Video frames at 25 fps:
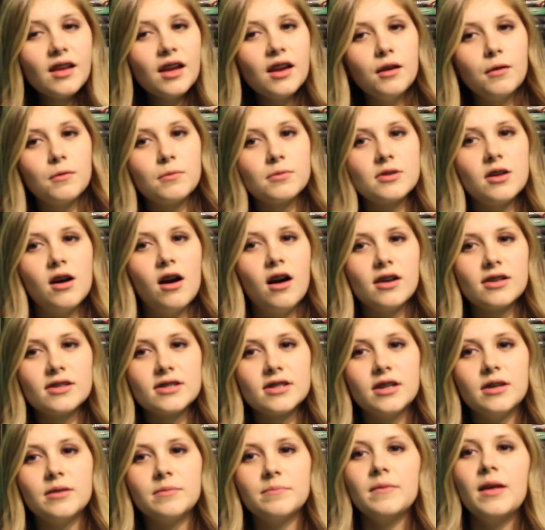It was
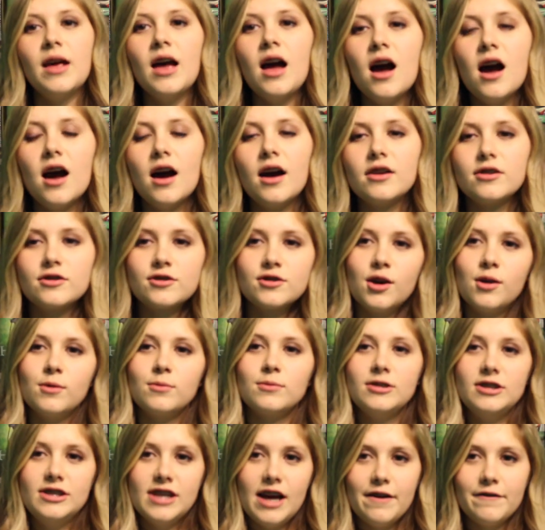awesome.
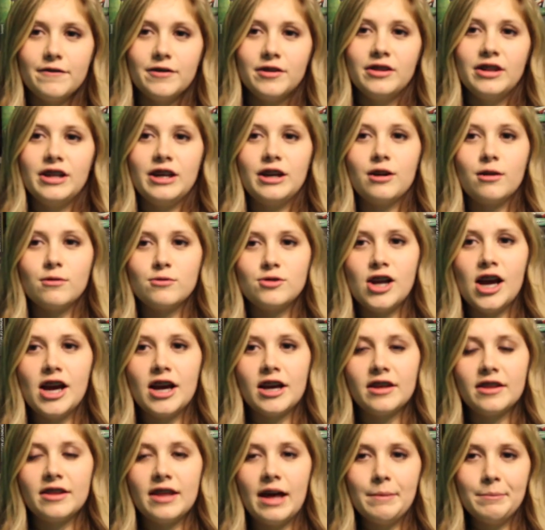So, definitely go
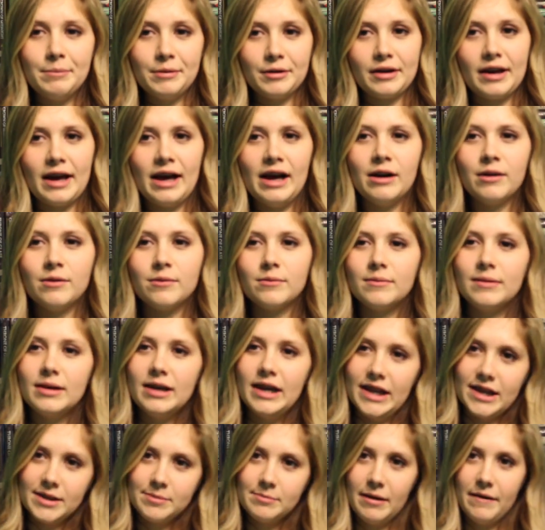check that book out.
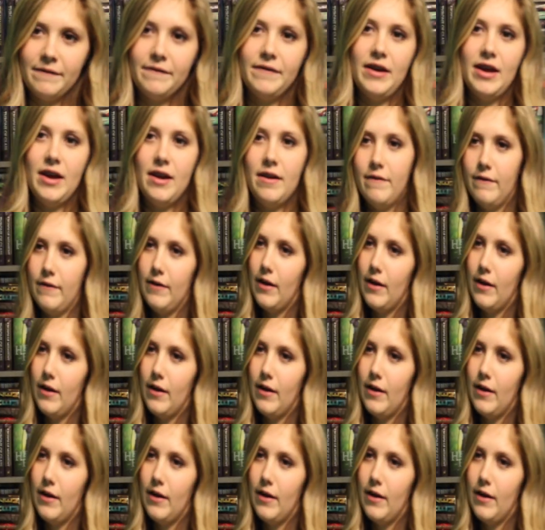It's my fave.